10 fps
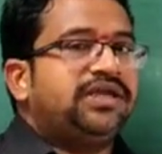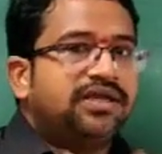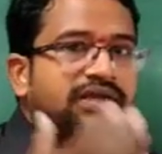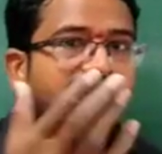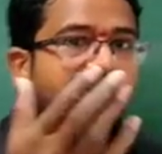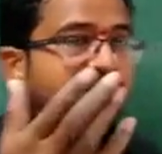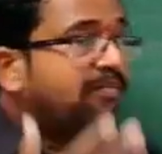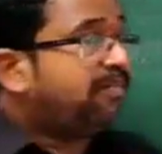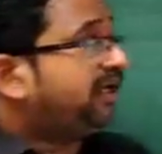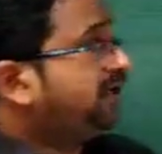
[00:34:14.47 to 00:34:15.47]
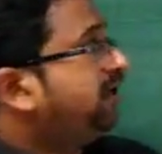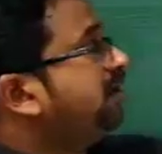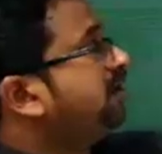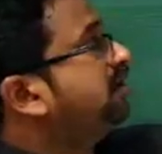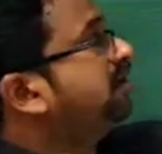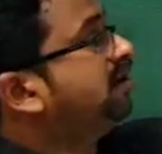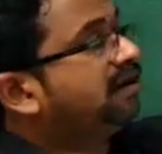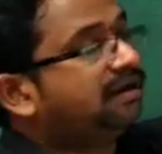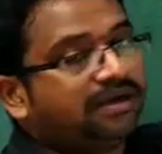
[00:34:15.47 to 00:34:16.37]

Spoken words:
the particular